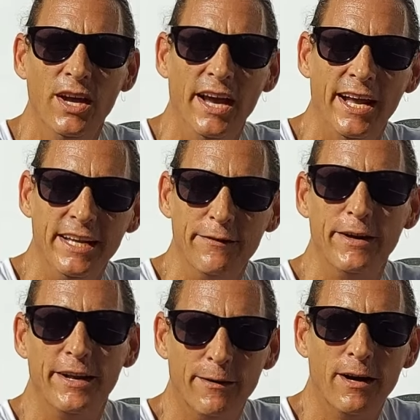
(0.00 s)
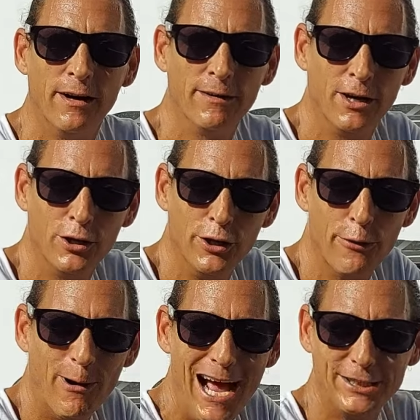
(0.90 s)
and giving it a good
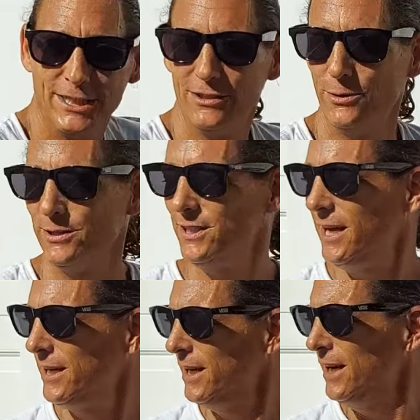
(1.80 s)
thrashing, so to say.